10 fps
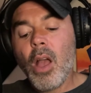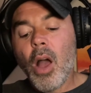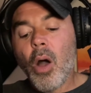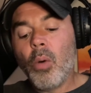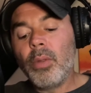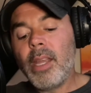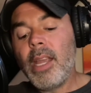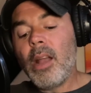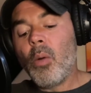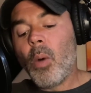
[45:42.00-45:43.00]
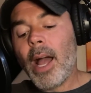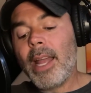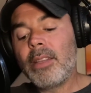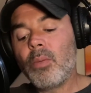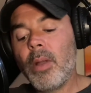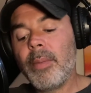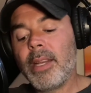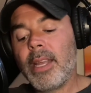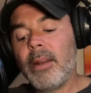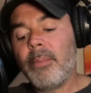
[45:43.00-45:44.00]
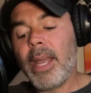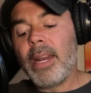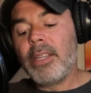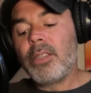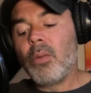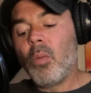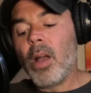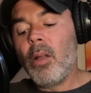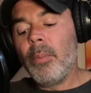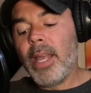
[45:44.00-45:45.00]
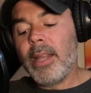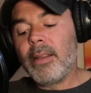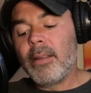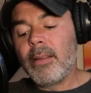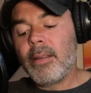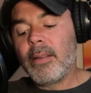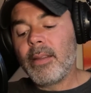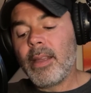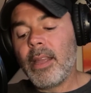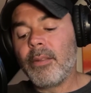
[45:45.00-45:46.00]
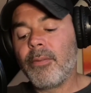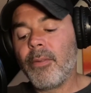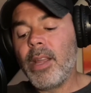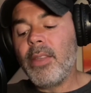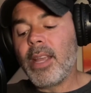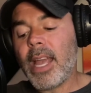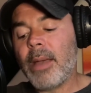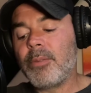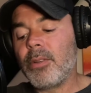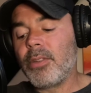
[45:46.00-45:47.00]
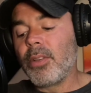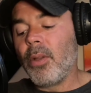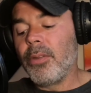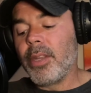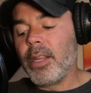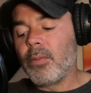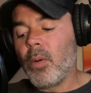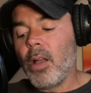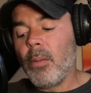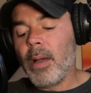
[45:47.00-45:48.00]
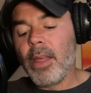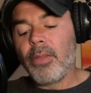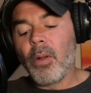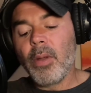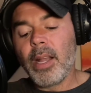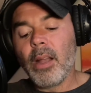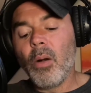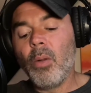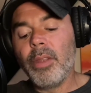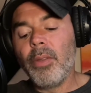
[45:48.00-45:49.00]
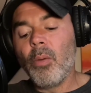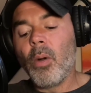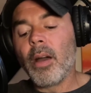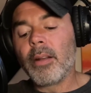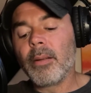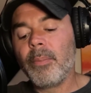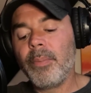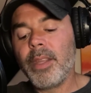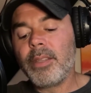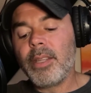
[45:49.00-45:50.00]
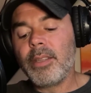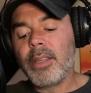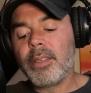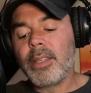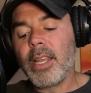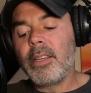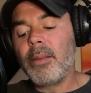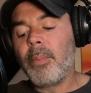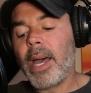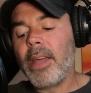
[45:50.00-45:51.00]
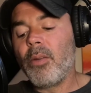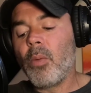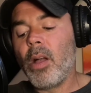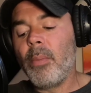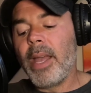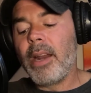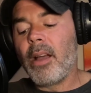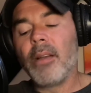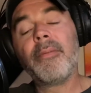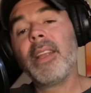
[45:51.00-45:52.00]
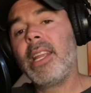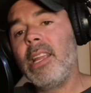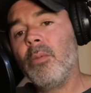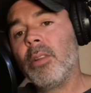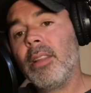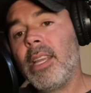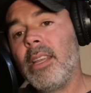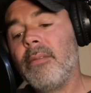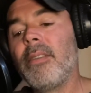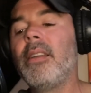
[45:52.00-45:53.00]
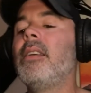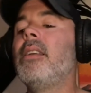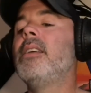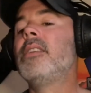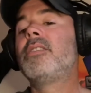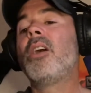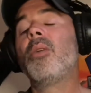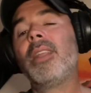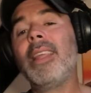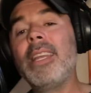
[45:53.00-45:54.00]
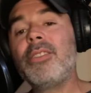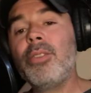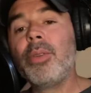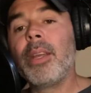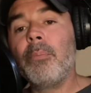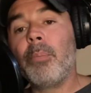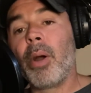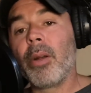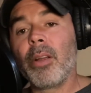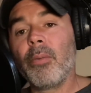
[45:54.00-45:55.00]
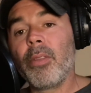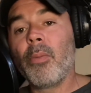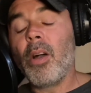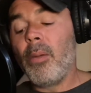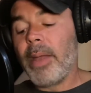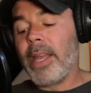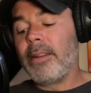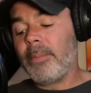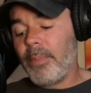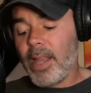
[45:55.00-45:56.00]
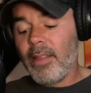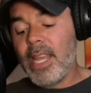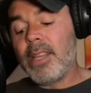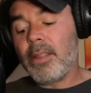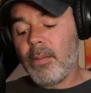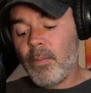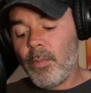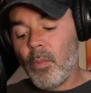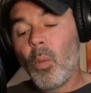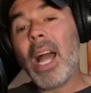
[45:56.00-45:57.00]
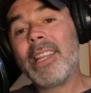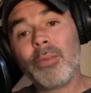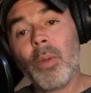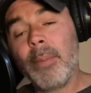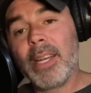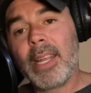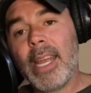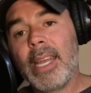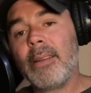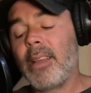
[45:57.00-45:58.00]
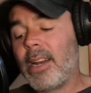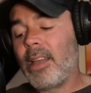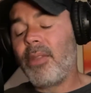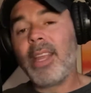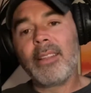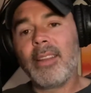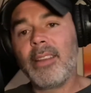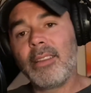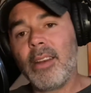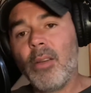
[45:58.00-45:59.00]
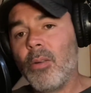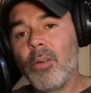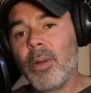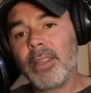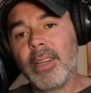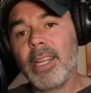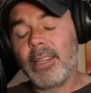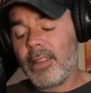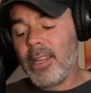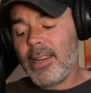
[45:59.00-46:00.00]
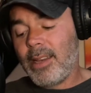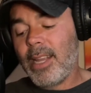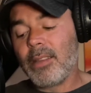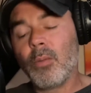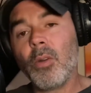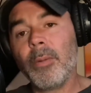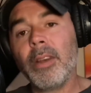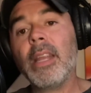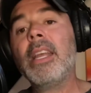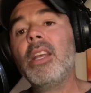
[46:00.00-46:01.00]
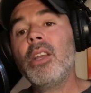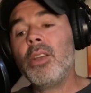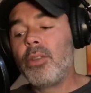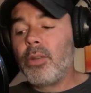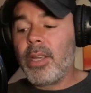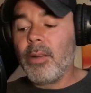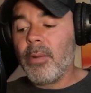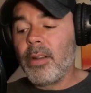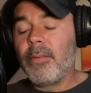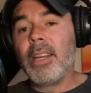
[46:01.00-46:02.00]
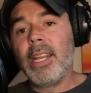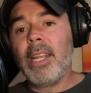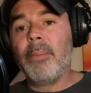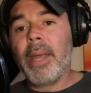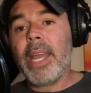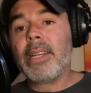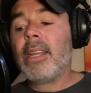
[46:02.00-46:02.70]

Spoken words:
Only wise women can banish well men and free the captured souls in his well by throwing gold in the water. This is said to buy the well man off, and he will leave. So at least you can barter with well man. At least wise women can. And I think that it's no coincidence that it takes a woman to get rid of an idiot man.